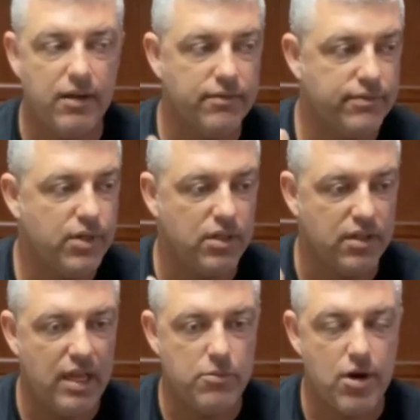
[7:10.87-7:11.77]
of couldn't
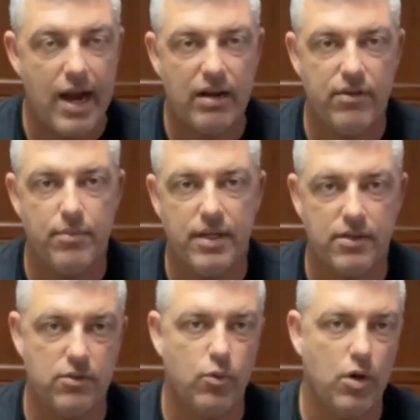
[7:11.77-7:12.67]
keep track of it because
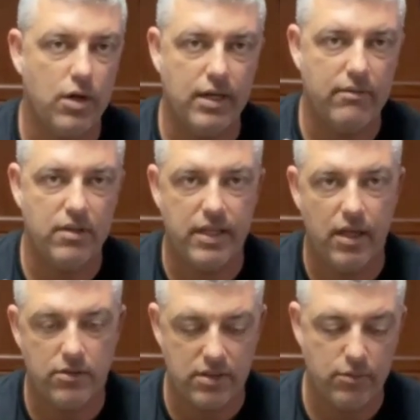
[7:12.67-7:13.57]
of work and everything
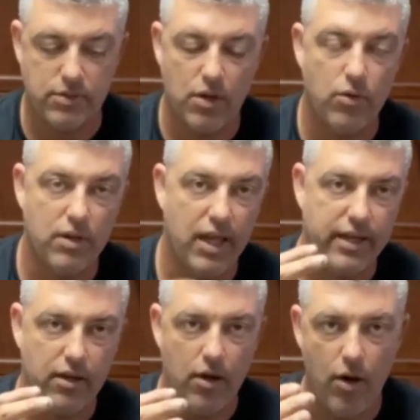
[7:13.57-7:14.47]
else, and it was going
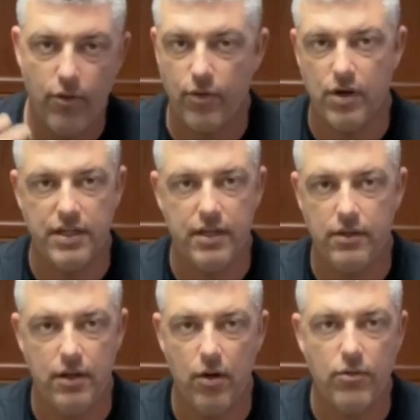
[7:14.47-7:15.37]
like over
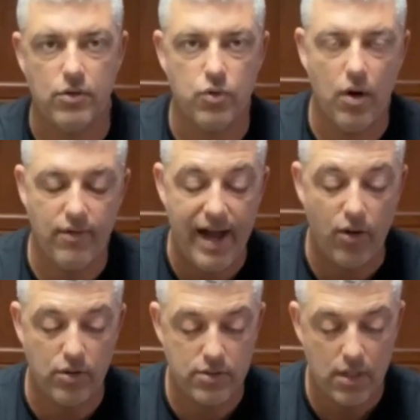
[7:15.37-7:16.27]
12
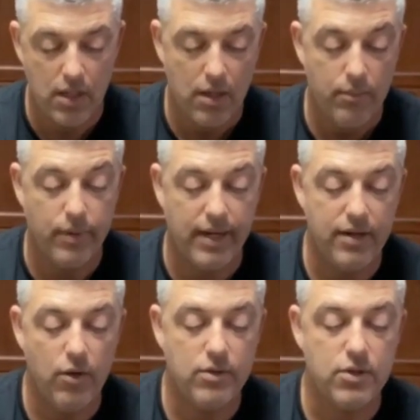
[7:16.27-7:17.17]
hours. But I
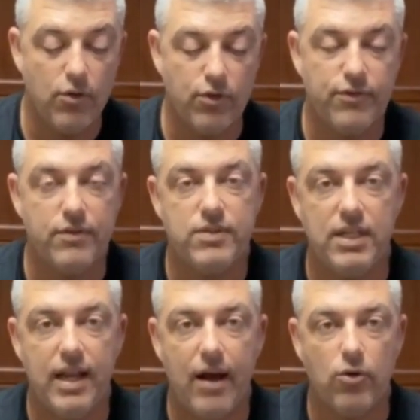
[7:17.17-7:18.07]
know it's over
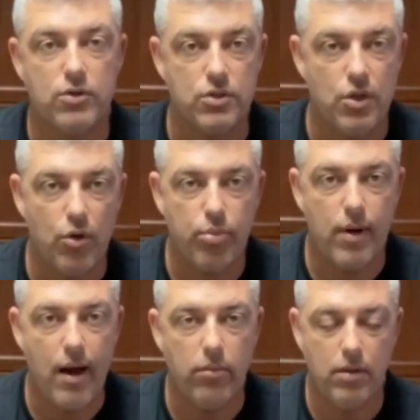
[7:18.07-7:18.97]
15 hours, no
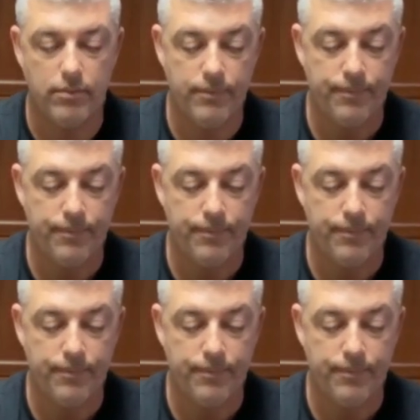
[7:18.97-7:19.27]
problem.